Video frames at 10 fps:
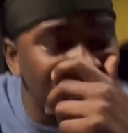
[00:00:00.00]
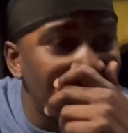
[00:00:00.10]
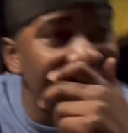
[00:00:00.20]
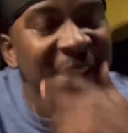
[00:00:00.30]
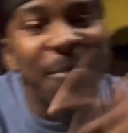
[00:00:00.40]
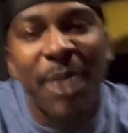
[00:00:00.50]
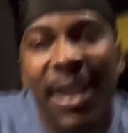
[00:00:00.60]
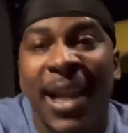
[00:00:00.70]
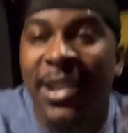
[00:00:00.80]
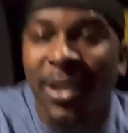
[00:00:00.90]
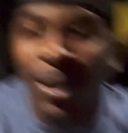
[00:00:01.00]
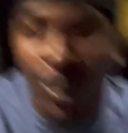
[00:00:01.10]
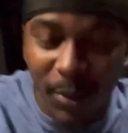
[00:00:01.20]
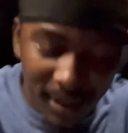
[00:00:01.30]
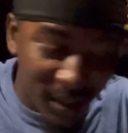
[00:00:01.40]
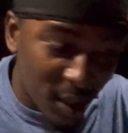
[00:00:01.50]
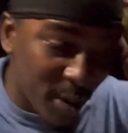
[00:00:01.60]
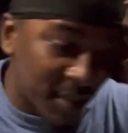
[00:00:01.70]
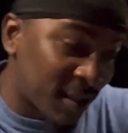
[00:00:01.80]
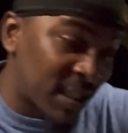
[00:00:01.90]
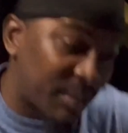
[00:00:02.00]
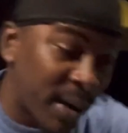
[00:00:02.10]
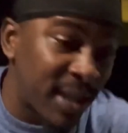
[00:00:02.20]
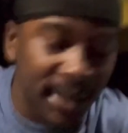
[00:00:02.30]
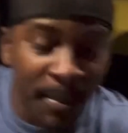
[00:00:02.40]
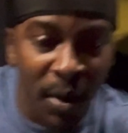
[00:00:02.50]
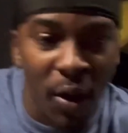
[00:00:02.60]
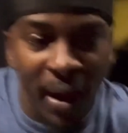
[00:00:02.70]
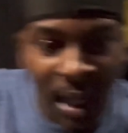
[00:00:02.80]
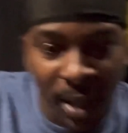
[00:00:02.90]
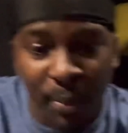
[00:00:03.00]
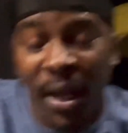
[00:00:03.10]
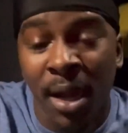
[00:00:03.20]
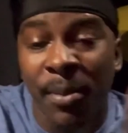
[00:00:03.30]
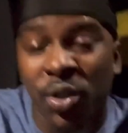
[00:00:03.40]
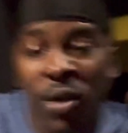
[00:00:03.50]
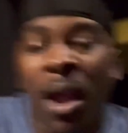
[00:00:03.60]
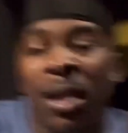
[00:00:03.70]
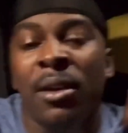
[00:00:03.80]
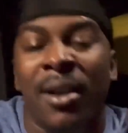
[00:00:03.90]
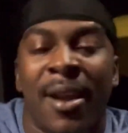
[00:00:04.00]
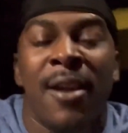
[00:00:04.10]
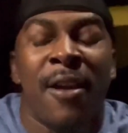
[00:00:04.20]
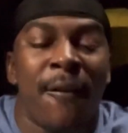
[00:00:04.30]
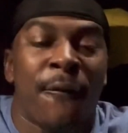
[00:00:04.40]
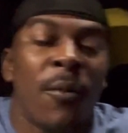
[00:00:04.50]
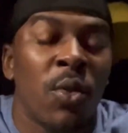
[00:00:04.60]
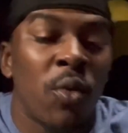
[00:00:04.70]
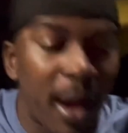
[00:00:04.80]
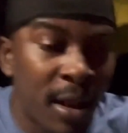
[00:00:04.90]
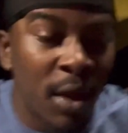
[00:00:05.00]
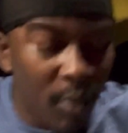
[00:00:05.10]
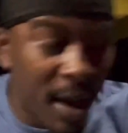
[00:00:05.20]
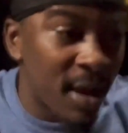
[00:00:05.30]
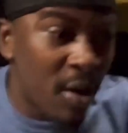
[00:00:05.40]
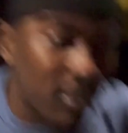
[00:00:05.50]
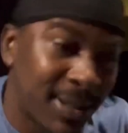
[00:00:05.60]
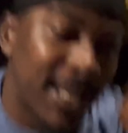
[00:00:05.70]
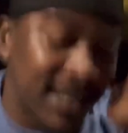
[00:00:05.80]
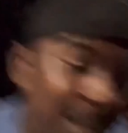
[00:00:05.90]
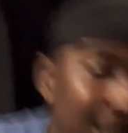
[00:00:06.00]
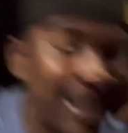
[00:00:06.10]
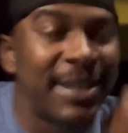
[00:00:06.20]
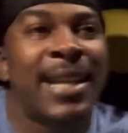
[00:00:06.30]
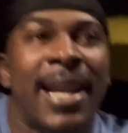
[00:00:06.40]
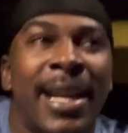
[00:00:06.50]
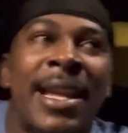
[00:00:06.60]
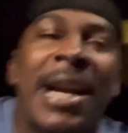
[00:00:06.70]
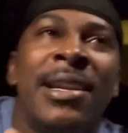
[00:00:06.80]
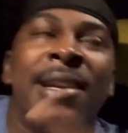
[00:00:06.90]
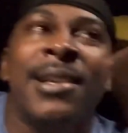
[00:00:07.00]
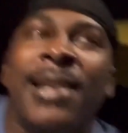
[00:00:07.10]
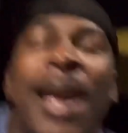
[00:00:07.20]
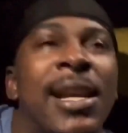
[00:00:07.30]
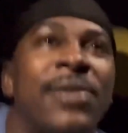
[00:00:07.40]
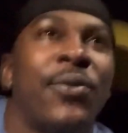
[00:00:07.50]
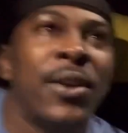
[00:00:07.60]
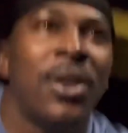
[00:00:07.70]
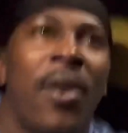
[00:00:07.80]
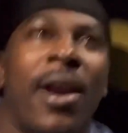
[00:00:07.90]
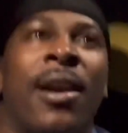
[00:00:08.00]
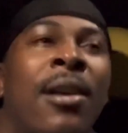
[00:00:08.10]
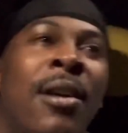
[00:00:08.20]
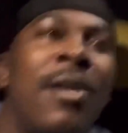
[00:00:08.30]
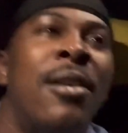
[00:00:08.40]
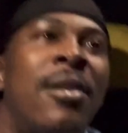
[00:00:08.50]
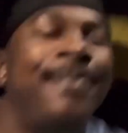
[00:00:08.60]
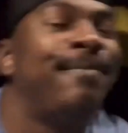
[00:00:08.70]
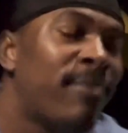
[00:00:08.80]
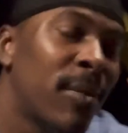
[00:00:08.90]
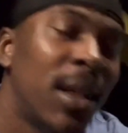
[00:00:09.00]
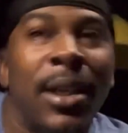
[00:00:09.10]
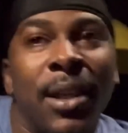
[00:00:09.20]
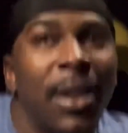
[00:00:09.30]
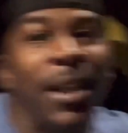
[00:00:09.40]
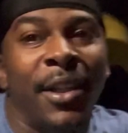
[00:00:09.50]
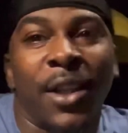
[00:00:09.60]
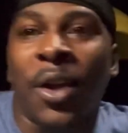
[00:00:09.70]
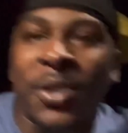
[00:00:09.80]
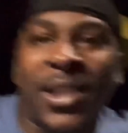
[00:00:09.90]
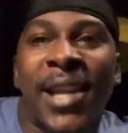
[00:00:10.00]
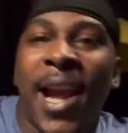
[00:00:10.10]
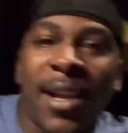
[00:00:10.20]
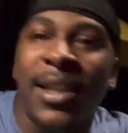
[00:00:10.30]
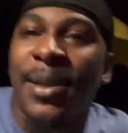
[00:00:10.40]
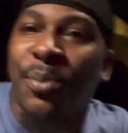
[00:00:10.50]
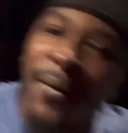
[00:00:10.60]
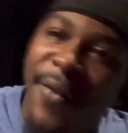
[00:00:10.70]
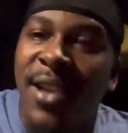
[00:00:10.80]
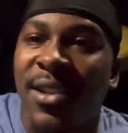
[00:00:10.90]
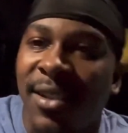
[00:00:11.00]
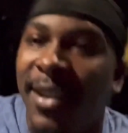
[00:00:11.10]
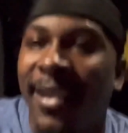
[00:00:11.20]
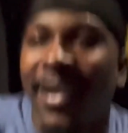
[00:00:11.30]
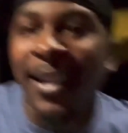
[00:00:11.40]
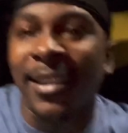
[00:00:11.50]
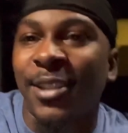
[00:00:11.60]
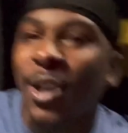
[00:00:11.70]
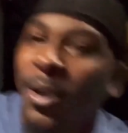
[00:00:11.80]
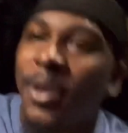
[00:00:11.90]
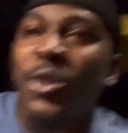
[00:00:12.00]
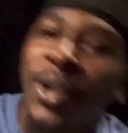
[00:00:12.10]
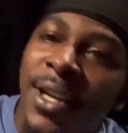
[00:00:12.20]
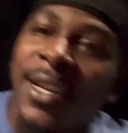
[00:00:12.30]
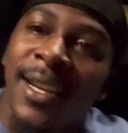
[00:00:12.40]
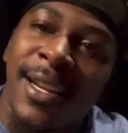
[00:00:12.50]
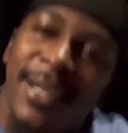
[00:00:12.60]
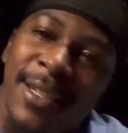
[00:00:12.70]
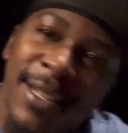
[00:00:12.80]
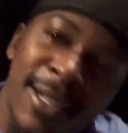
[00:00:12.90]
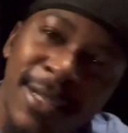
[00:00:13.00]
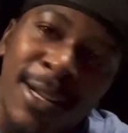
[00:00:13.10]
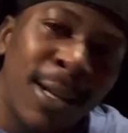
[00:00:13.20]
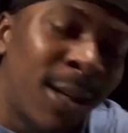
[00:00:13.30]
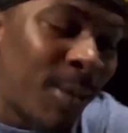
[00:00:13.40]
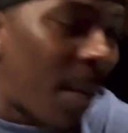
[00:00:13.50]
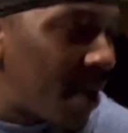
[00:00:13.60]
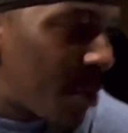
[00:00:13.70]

yeah, did my last load with uh, Western Express. I'm gonna go ahead and pick up a trailer from Laredo, Texas, and take it down there to Nashville, and um, you know, just handle it professionally and turn the truck in. And um, I'm in the